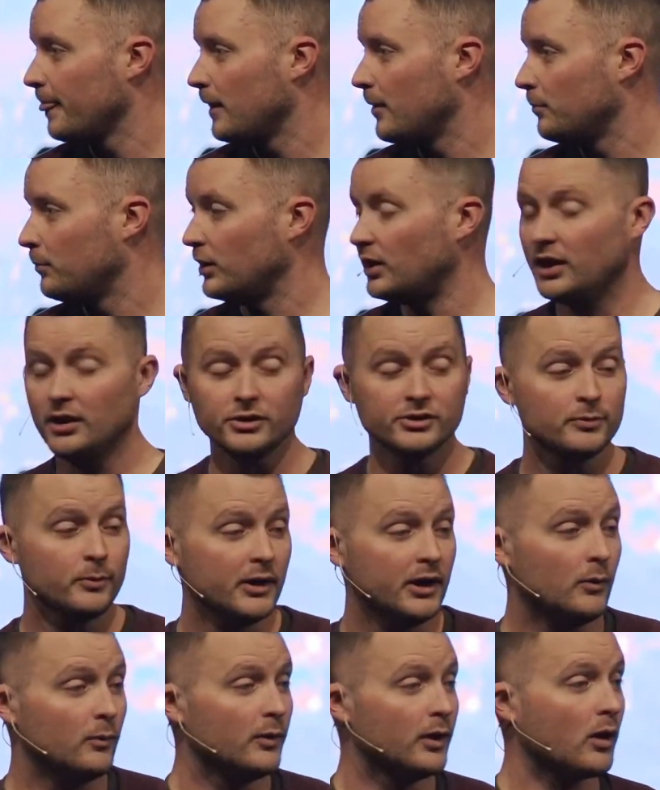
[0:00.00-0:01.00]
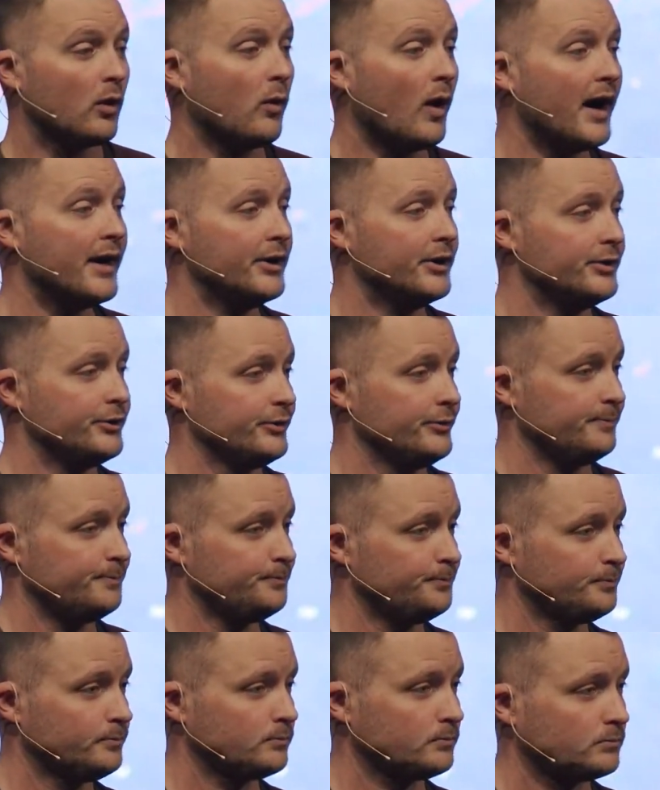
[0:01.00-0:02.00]
But here's what it requires.
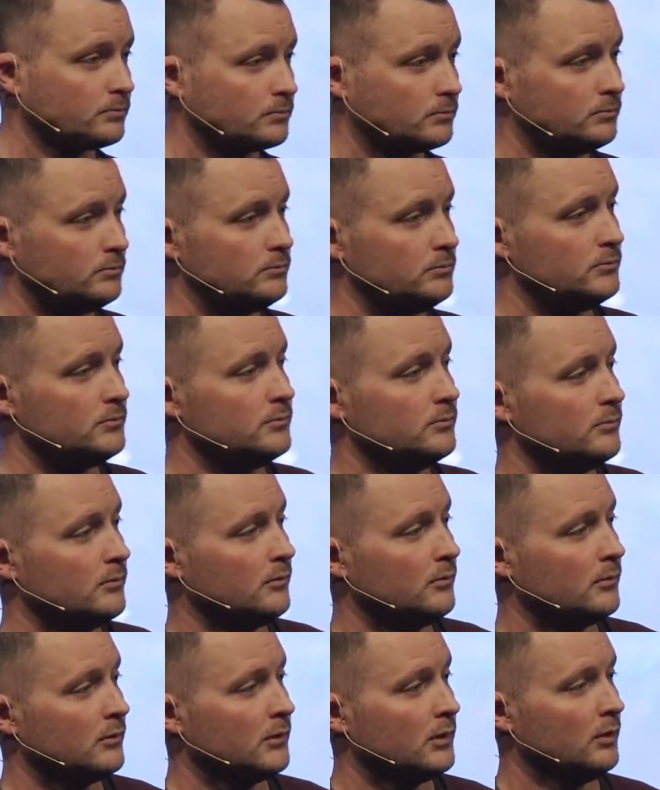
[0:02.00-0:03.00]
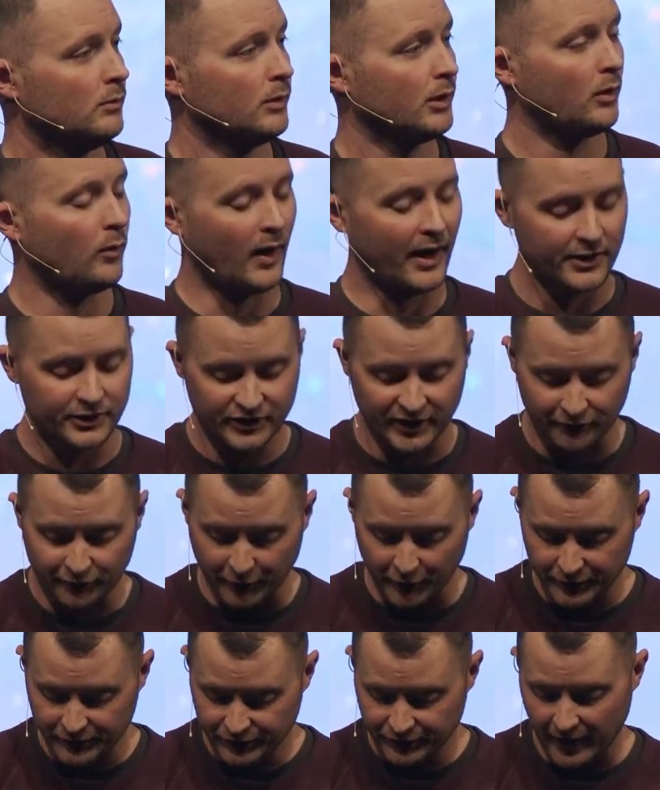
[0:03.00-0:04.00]
It requires that
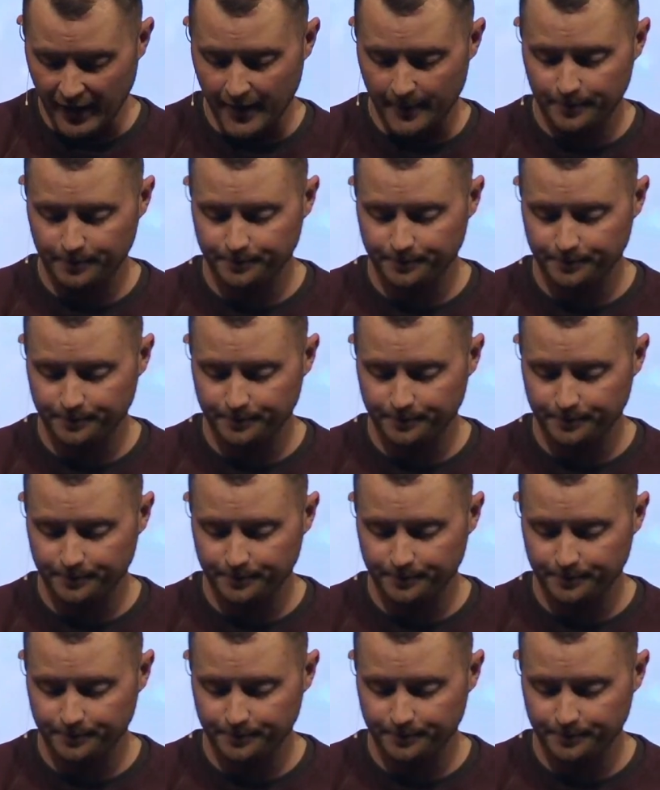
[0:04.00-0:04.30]
first step.